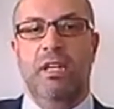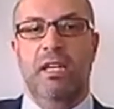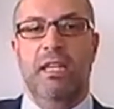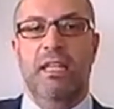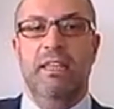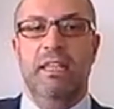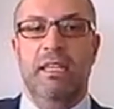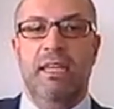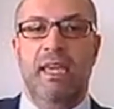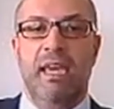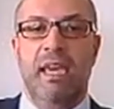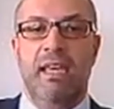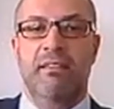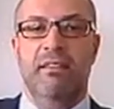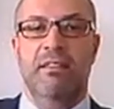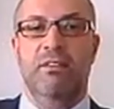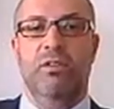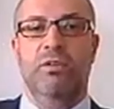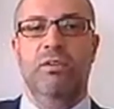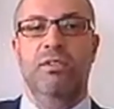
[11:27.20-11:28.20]

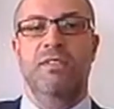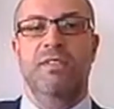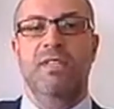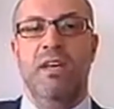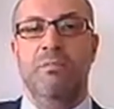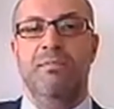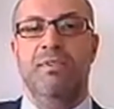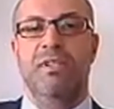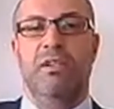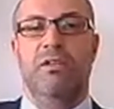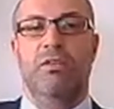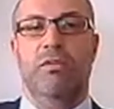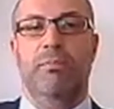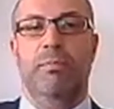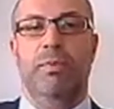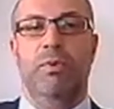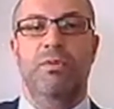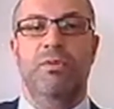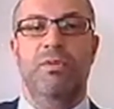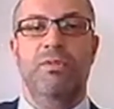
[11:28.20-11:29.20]
indicated on the subject
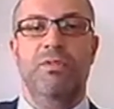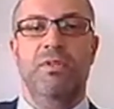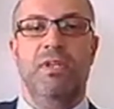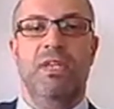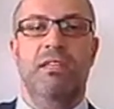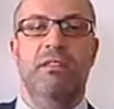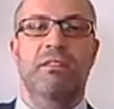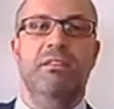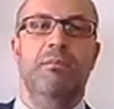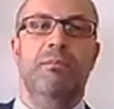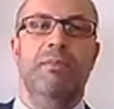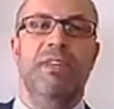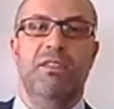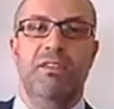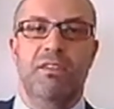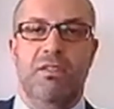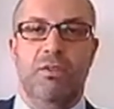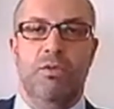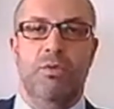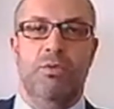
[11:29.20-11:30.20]
of producing
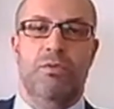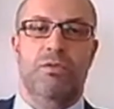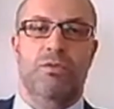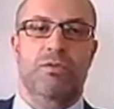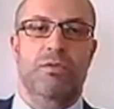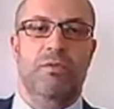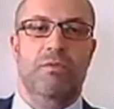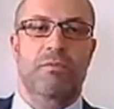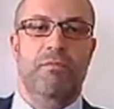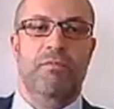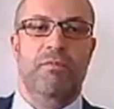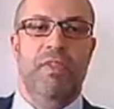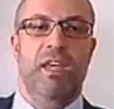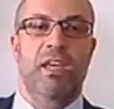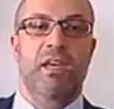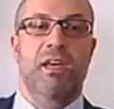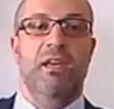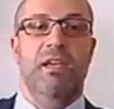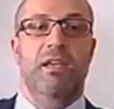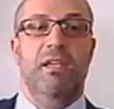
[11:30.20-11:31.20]
intermediate goods.
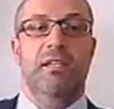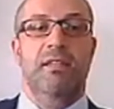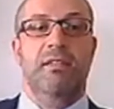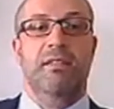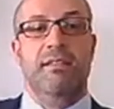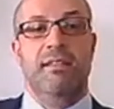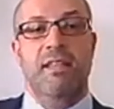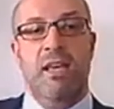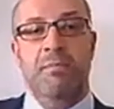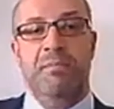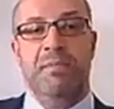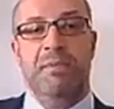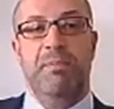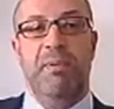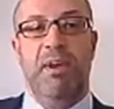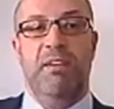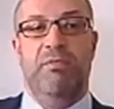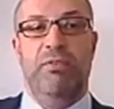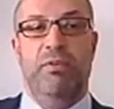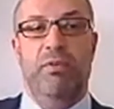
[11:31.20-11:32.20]
Steps
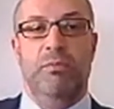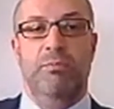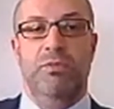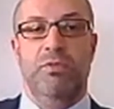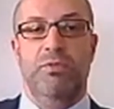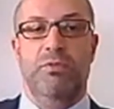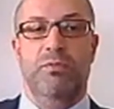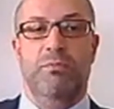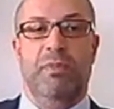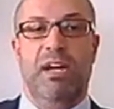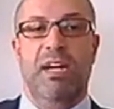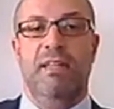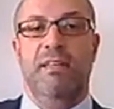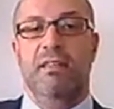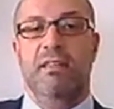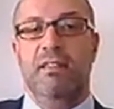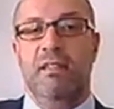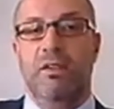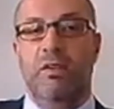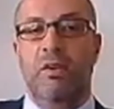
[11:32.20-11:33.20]
performed by
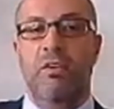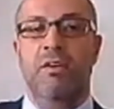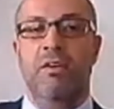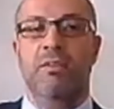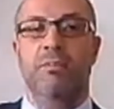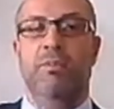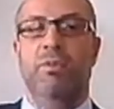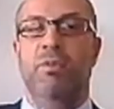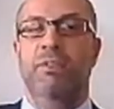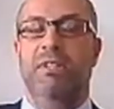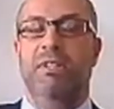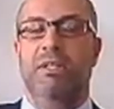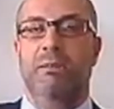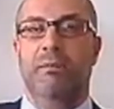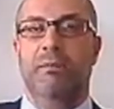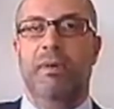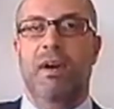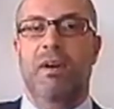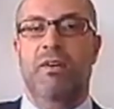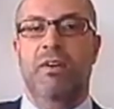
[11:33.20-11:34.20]
the current
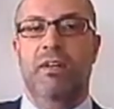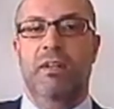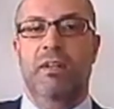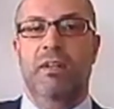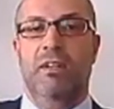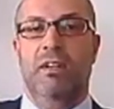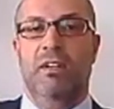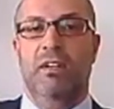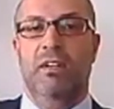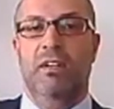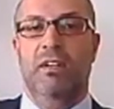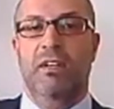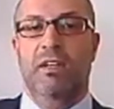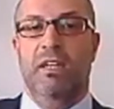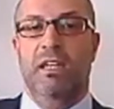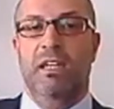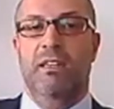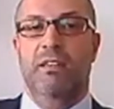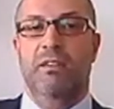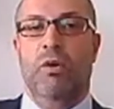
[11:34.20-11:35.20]
political power
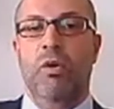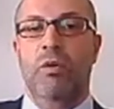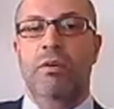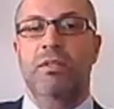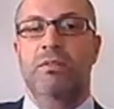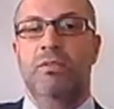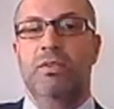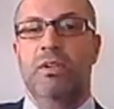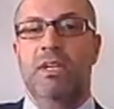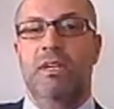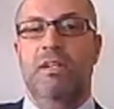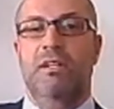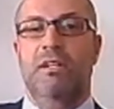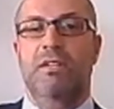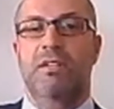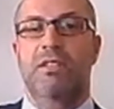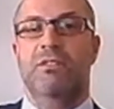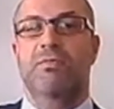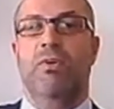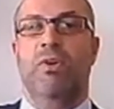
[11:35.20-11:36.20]
in order to
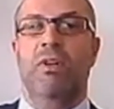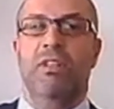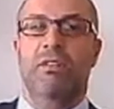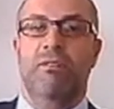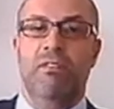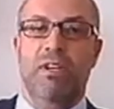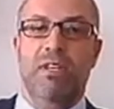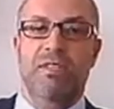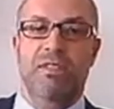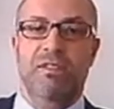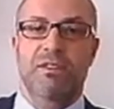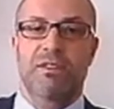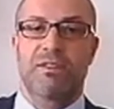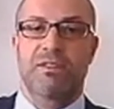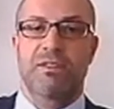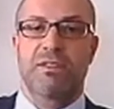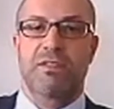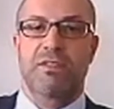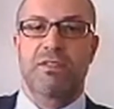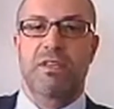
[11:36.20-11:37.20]
increase foreign
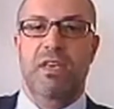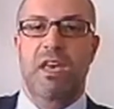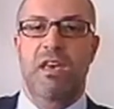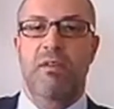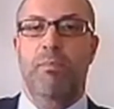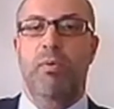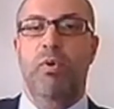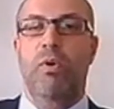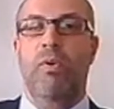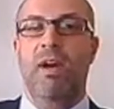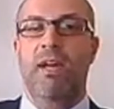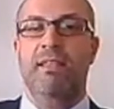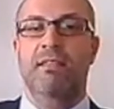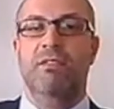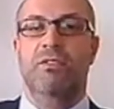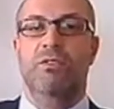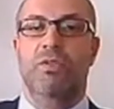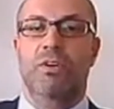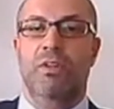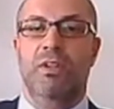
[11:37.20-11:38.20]
investors have
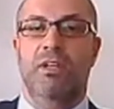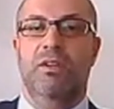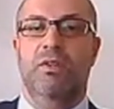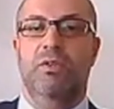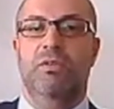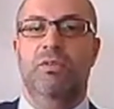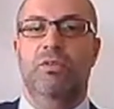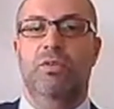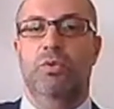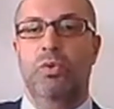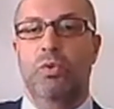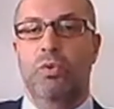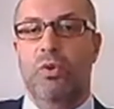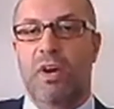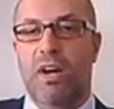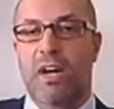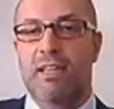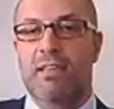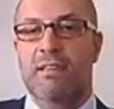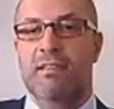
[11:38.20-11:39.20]
provided Turkey to
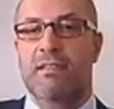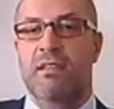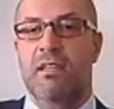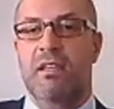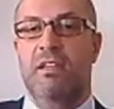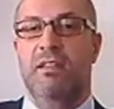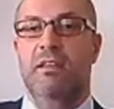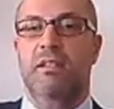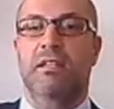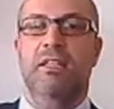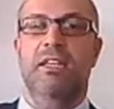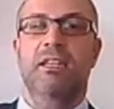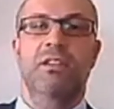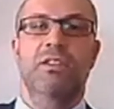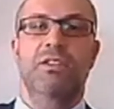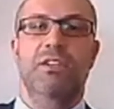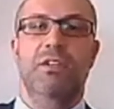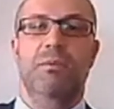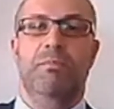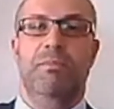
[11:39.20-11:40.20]
rise the
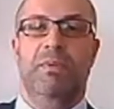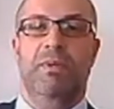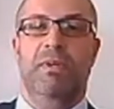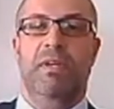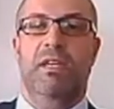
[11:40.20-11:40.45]
leadership